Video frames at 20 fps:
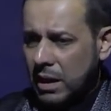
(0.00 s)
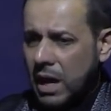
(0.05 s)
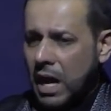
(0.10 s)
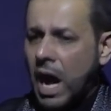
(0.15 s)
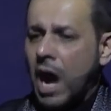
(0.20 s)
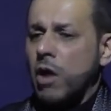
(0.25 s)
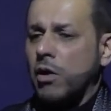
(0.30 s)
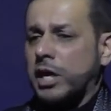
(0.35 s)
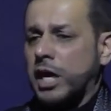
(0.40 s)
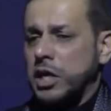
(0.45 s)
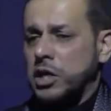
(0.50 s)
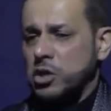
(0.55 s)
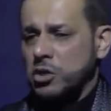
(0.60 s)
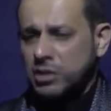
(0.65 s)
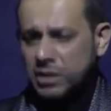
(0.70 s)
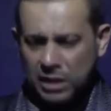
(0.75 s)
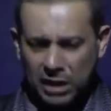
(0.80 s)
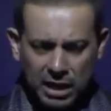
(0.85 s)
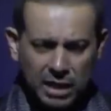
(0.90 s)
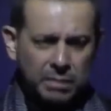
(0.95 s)
How can you
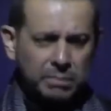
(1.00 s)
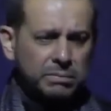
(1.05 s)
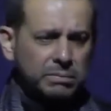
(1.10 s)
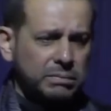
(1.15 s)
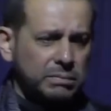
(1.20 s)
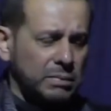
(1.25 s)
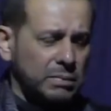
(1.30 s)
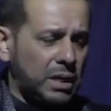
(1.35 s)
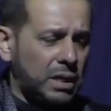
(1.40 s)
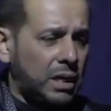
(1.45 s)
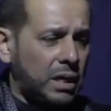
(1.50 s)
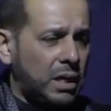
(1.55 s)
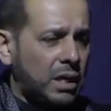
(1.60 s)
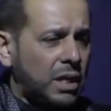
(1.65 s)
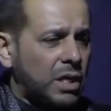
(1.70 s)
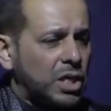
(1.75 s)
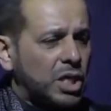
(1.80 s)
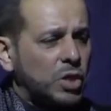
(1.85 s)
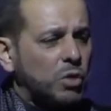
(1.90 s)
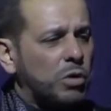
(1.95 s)
sleep?
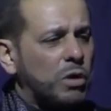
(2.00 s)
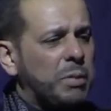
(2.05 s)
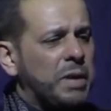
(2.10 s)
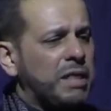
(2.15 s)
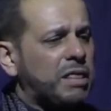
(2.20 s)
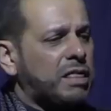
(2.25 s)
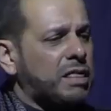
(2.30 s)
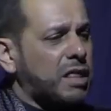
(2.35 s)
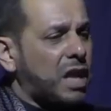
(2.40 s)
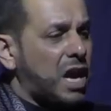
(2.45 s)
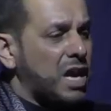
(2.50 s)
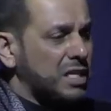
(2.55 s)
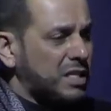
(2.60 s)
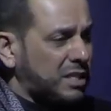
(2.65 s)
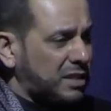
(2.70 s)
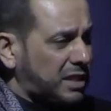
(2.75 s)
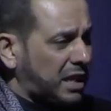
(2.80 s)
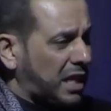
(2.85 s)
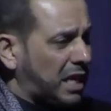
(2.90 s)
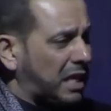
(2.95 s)
You will be
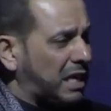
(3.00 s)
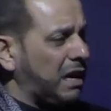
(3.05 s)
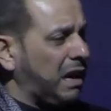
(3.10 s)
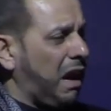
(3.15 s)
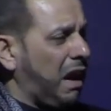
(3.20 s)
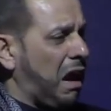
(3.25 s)
thirsty,